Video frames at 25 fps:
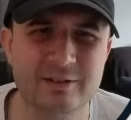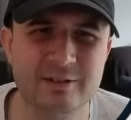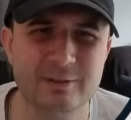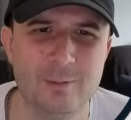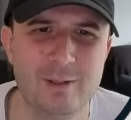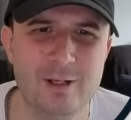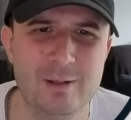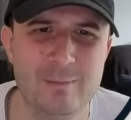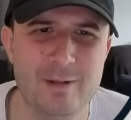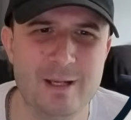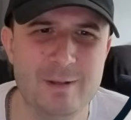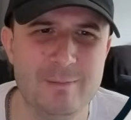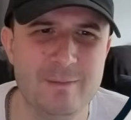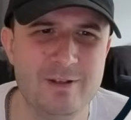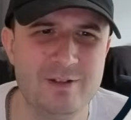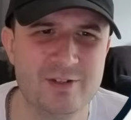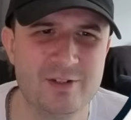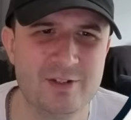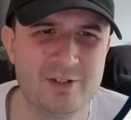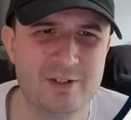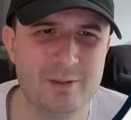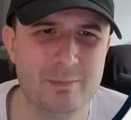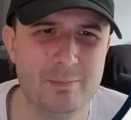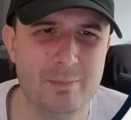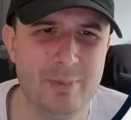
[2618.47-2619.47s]
well. Maybe it's
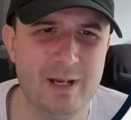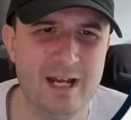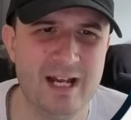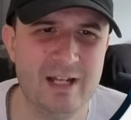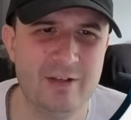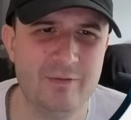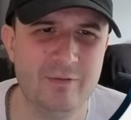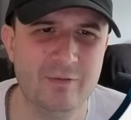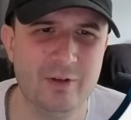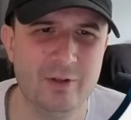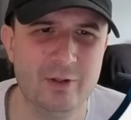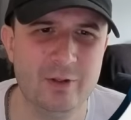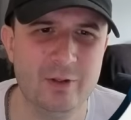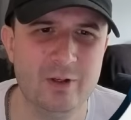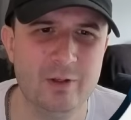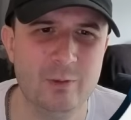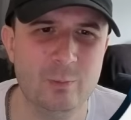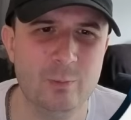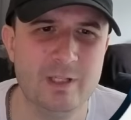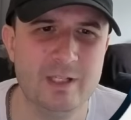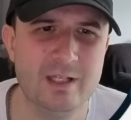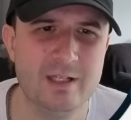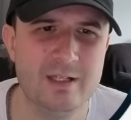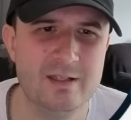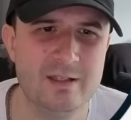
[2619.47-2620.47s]
just a bad photo.
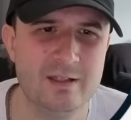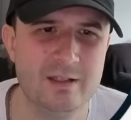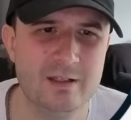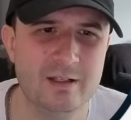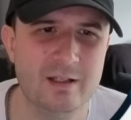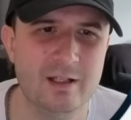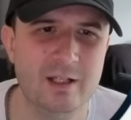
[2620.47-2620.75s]
We need to